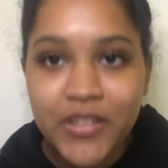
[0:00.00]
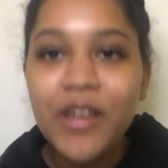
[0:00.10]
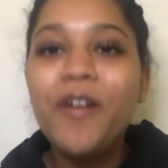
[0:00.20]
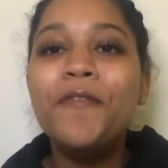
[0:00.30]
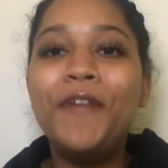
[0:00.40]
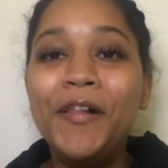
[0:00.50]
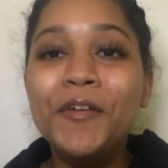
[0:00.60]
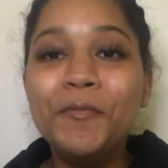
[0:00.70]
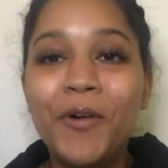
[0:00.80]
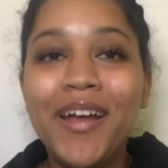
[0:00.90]
volume
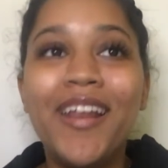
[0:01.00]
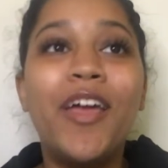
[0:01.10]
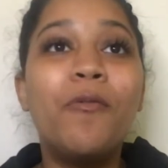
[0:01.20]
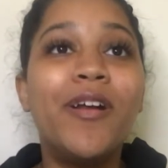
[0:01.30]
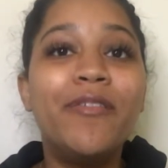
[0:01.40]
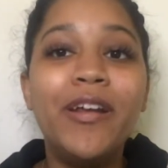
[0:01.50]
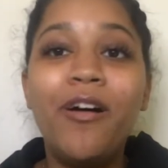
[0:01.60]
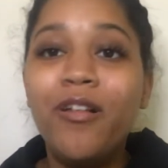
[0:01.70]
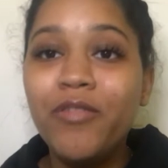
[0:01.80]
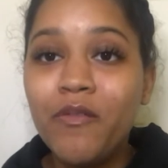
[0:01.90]
1, and I want to read all
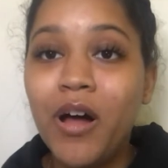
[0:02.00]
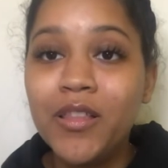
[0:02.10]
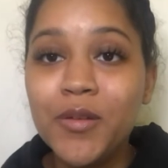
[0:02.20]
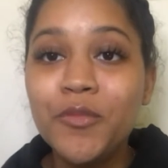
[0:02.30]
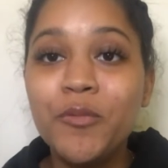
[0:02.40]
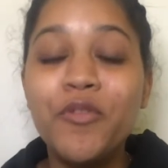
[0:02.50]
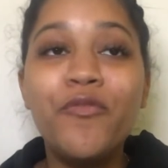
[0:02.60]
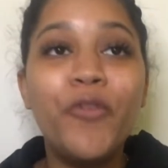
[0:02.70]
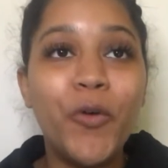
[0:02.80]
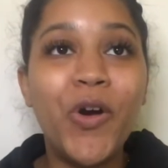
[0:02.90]
of the volumes
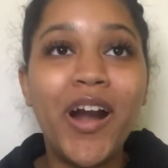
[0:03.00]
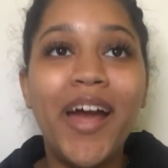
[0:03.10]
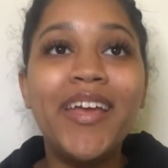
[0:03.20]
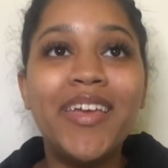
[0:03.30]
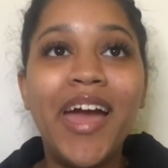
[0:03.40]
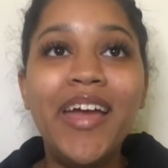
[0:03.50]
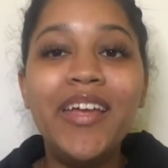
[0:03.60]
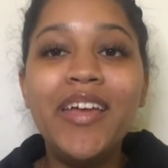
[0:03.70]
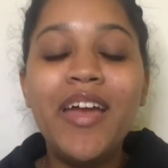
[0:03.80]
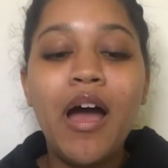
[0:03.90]
before I get
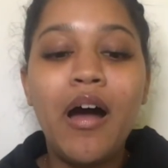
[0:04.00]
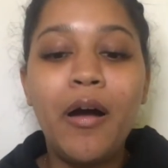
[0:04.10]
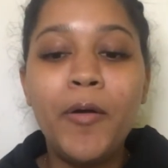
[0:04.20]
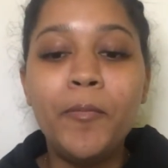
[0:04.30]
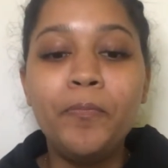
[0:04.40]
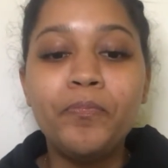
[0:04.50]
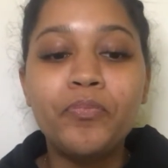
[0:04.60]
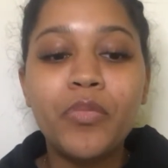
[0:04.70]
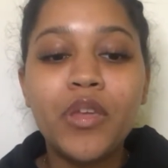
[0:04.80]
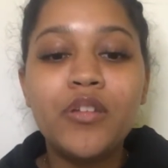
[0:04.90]

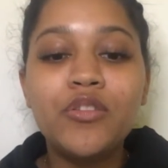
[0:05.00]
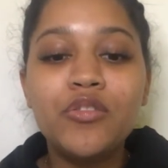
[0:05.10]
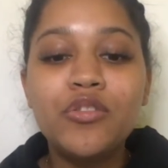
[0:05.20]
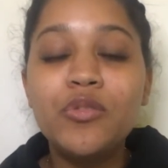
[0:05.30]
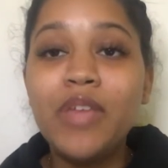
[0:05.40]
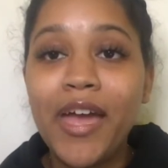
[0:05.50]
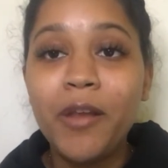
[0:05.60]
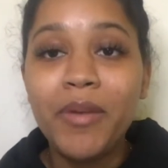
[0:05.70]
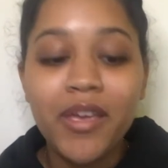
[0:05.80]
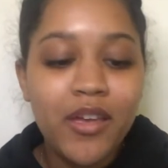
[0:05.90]
to the
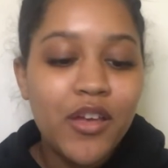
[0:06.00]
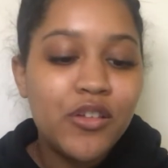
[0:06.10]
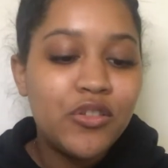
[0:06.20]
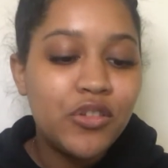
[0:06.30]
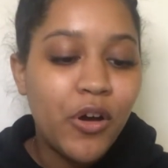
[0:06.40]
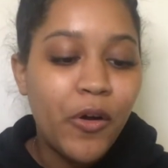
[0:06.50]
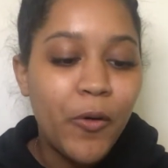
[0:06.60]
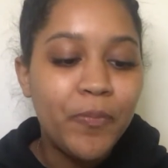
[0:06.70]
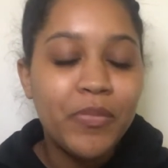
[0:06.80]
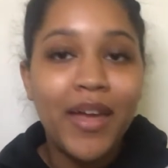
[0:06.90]
anime, so
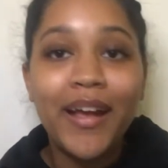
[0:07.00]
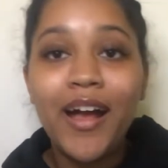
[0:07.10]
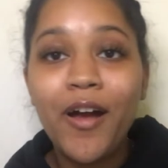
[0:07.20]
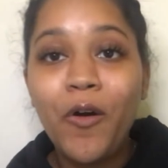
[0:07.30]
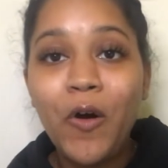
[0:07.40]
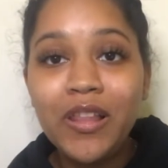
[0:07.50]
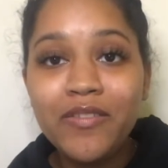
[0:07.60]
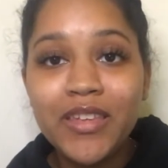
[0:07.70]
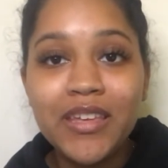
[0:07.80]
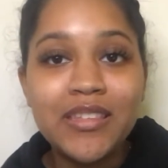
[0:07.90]
I got all of
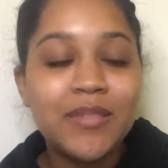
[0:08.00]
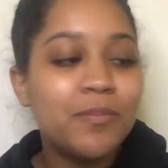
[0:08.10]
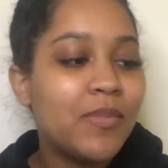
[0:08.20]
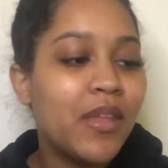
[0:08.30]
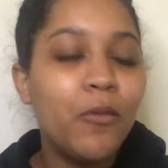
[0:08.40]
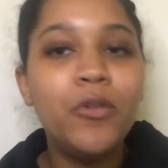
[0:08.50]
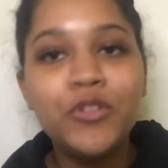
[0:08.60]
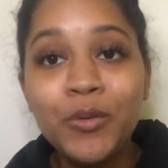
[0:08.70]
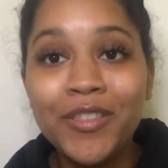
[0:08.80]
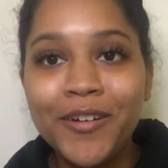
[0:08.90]
these 2
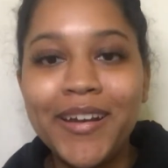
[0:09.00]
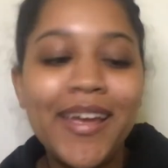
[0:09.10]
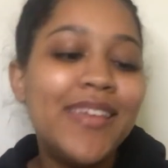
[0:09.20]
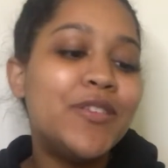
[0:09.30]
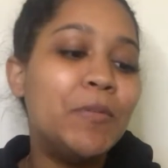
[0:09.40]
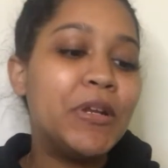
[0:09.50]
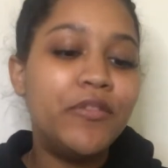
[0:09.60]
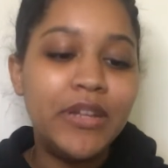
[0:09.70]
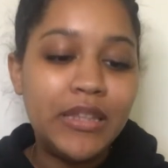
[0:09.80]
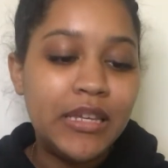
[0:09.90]
and 3, so I'm gonna
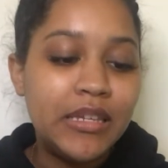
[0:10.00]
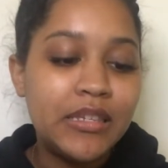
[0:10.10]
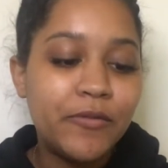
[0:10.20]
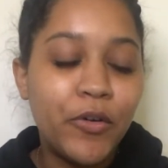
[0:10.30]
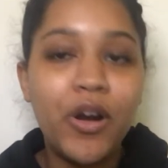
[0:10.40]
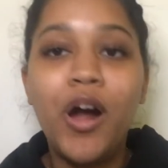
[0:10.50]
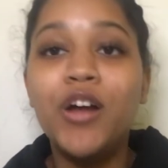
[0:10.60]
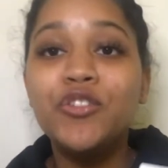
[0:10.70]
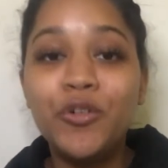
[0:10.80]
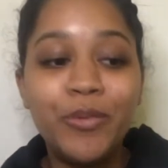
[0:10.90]
read these for
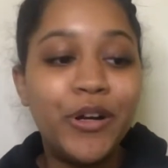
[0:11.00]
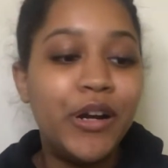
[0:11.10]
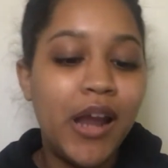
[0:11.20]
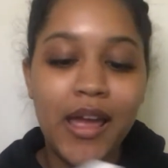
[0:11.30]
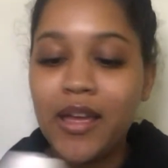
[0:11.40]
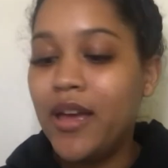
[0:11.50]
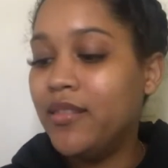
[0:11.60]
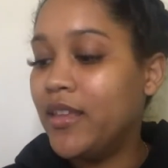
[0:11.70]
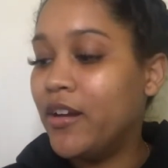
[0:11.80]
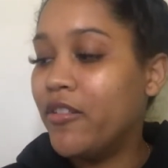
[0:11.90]
October, and they
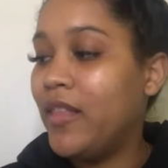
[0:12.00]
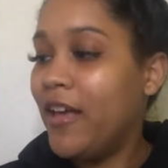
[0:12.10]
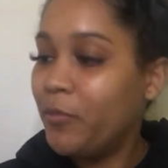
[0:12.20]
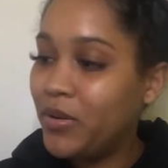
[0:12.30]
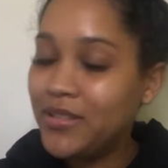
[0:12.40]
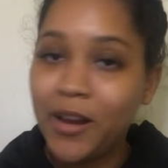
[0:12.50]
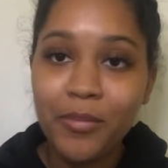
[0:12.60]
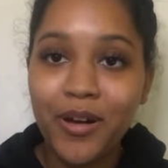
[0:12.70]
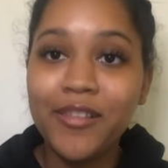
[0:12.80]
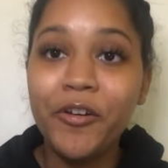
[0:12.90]
are the last books that I
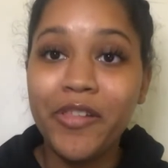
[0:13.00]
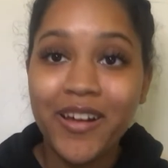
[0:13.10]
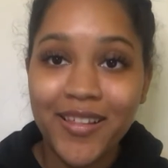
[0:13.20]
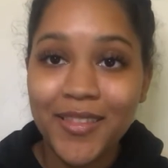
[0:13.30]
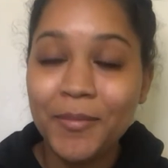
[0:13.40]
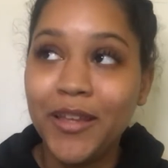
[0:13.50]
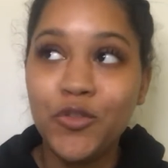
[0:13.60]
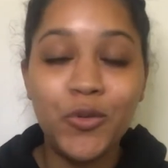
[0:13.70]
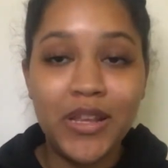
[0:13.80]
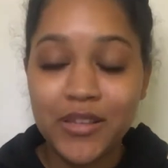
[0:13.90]
bought. Literally got them like 2
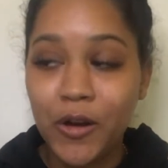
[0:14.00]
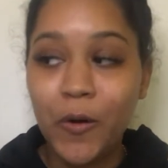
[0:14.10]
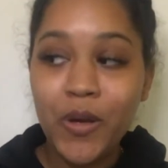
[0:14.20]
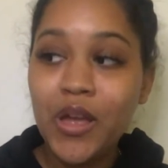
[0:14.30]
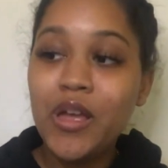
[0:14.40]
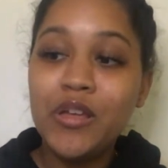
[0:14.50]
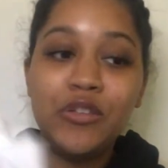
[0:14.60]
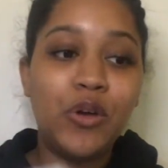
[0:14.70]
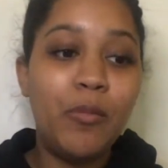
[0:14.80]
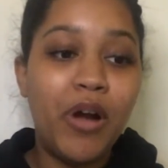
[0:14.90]
days ago, so
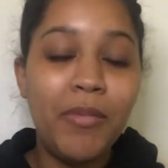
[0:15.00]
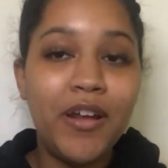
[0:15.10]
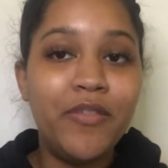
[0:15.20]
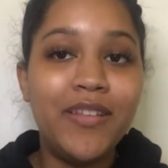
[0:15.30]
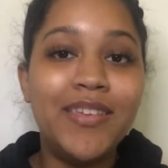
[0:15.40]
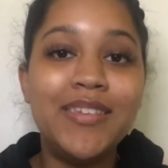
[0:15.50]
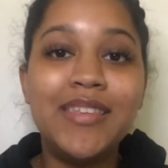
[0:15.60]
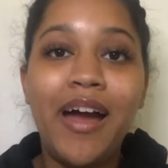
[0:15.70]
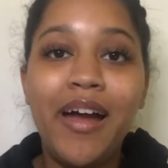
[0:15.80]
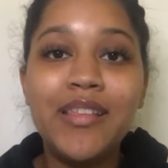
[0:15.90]
I'm probably gonna read this
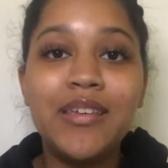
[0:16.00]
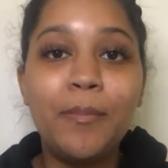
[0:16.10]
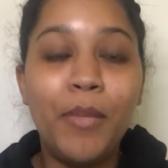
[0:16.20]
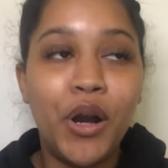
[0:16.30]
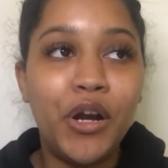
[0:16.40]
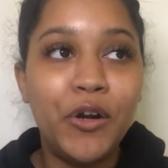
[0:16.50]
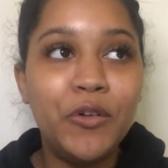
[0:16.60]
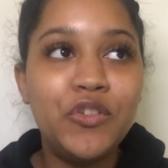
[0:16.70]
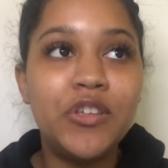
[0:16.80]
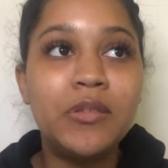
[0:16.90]
tomorrow
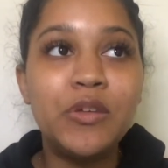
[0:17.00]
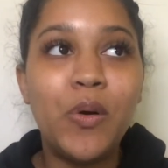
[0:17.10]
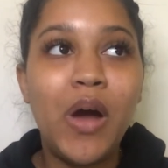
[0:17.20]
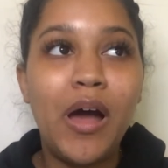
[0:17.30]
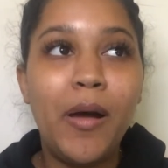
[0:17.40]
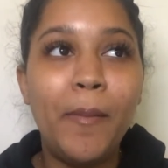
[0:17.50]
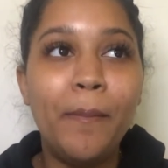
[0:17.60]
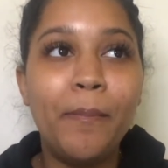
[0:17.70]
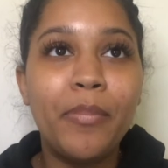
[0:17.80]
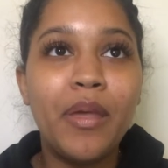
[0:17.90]
just so
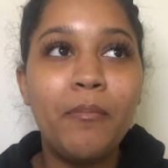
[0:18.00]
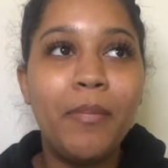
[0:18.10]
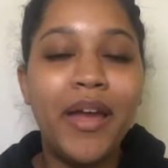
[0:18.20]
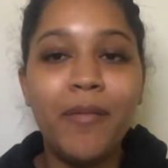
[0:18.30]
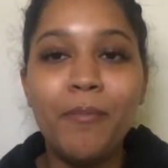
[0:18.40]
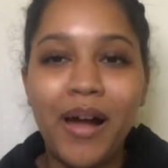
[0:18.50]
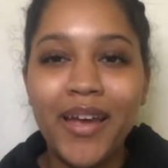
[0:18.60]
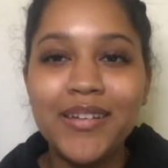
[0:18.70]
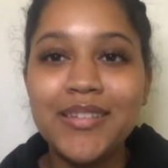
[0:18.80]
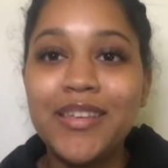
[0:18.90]
my mind
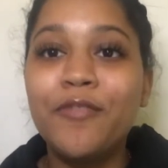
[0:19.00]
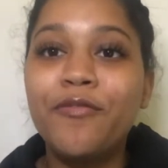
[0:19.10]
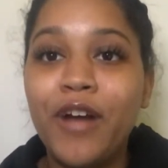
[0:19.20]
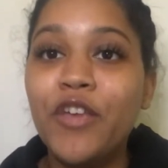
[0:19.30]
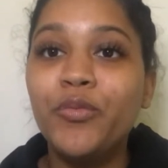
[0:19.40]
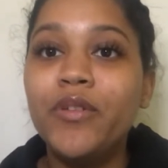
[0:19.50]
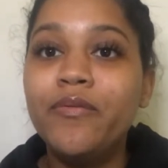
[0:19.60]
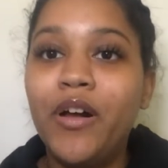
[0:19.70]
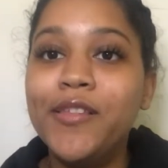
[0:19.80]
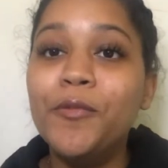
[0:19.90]
is like fresh with
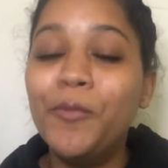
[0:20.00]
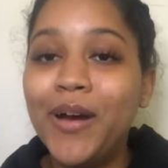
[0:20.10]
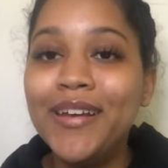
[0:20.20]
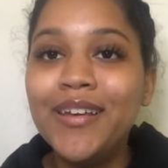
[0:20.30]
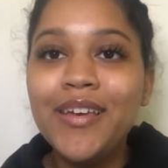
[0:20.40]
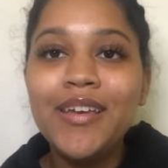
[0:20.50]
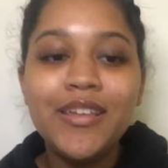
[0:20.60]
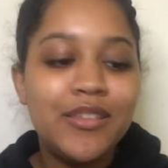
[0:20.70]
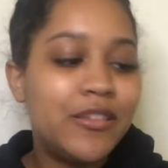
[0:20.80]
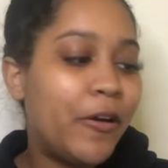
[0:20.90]
volume 1.
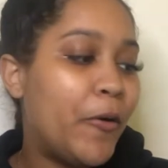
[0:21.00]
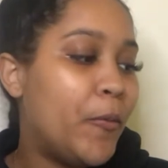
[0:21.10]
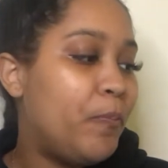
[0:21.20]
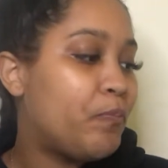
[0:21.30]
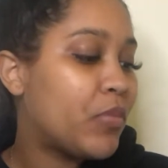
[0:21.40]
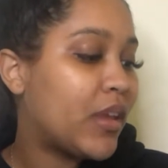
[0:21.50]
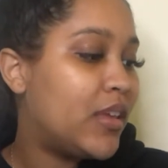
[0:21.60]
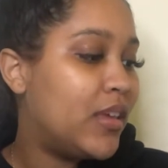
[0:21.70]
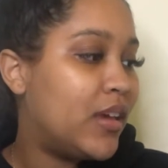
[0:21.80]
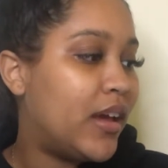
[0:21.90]
So
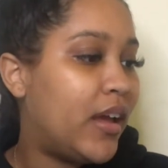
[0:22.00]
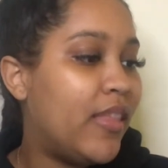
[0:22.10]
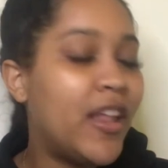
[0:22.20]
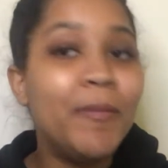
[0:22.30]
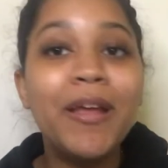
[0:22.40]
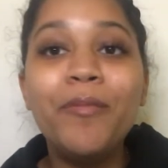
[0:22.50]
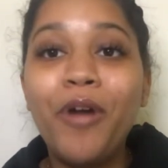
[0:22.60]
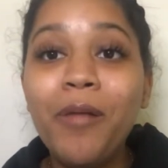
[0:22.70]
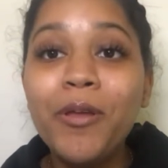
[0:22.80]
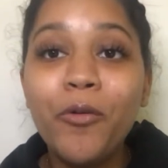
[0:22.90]
yeah, and then I'm gonna
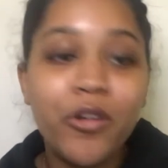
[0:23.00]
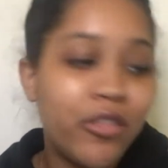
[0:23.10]
probably order the